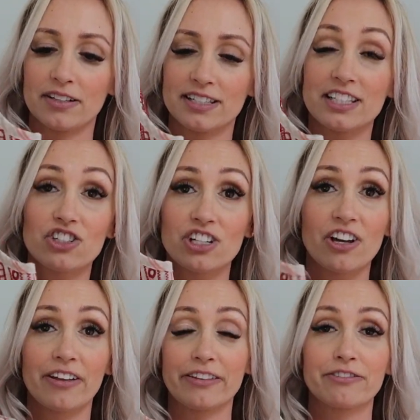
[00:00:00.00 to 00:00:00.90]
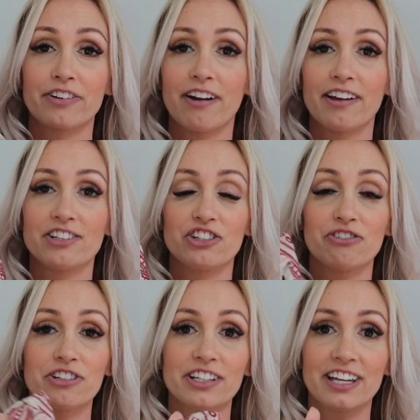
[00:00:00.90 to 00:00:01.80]
stitching on the front, you
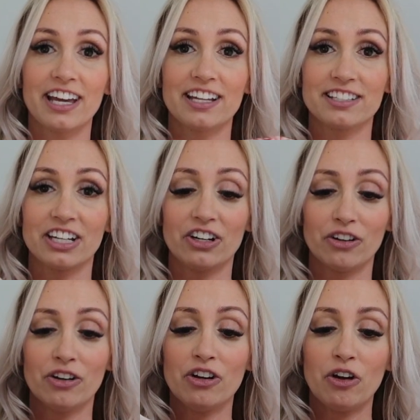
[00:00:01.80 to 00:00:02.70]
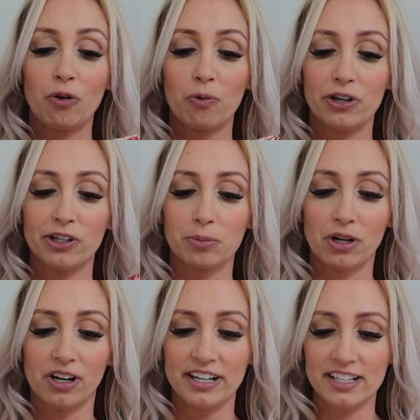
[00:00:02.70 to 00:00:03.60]
really can't tell where your
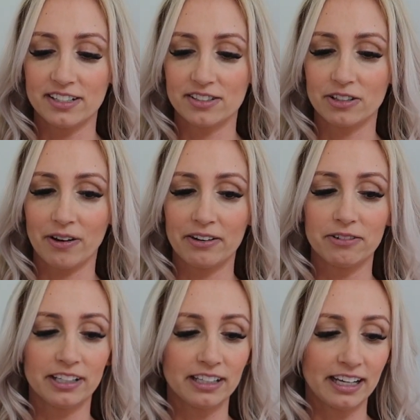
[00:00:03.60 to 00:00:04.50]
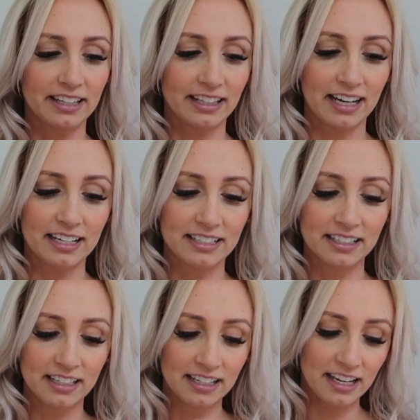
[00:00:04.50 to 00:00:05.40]
bra is. So I really like that.
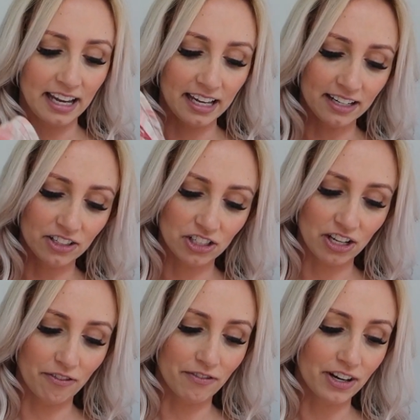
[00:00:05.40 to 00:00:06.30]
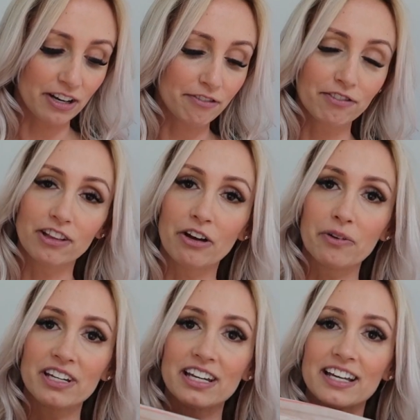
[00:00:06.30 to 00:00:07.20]
It is very
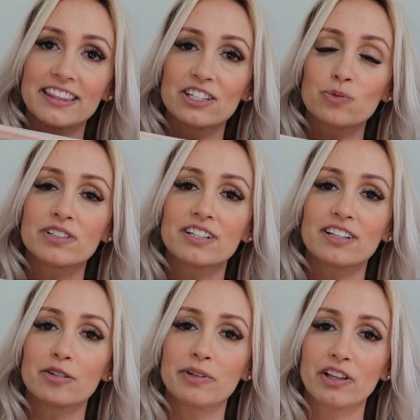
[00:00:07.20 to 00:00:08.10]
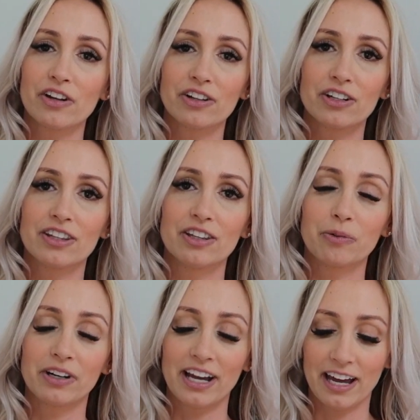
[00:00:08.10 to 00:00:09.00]
flowy. This one's a little bit longer than the
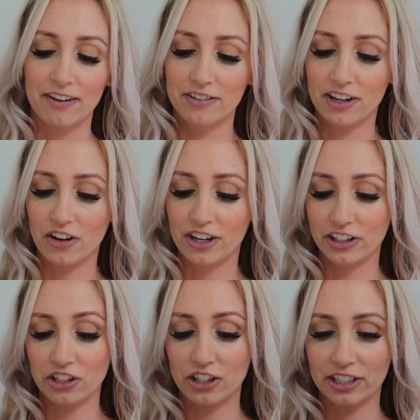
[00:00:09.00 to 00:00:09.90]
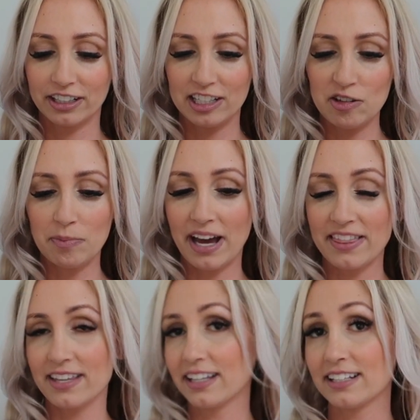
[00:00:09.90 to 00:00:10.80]
one I have on currently, but I
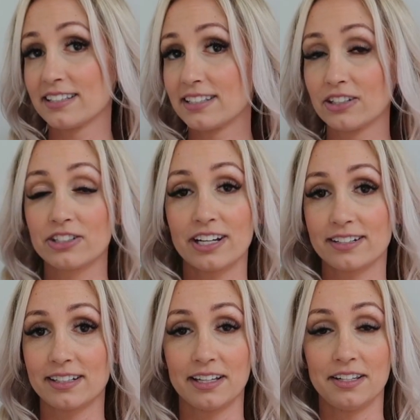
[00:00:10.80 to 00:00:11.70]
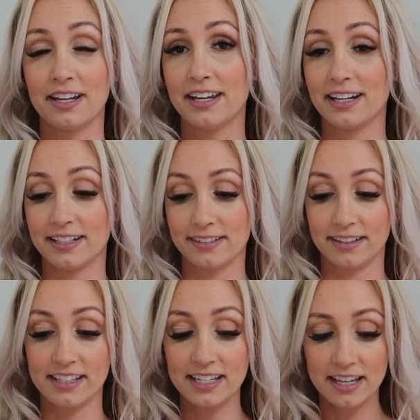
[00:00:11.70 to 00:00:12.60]
think it still tucks in
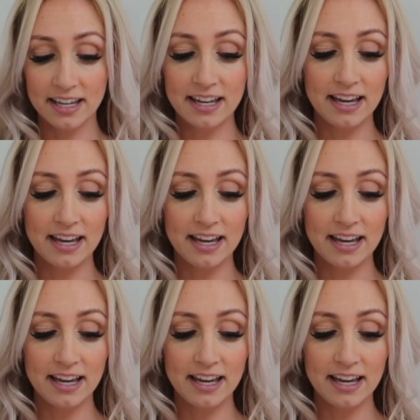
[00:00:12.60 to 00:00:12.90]
nicely.